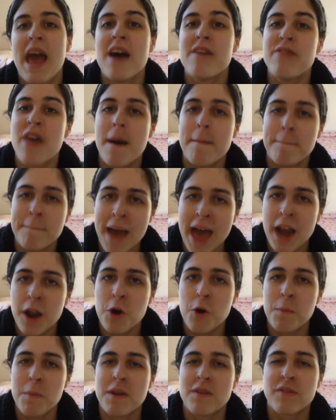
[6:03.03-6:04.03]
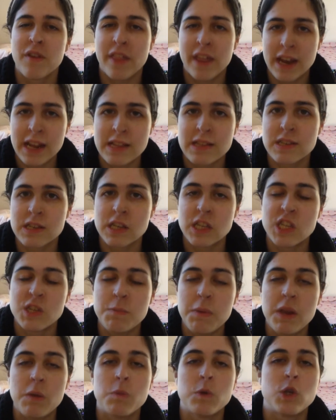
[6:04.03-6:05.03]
have that mana open for that instant speed,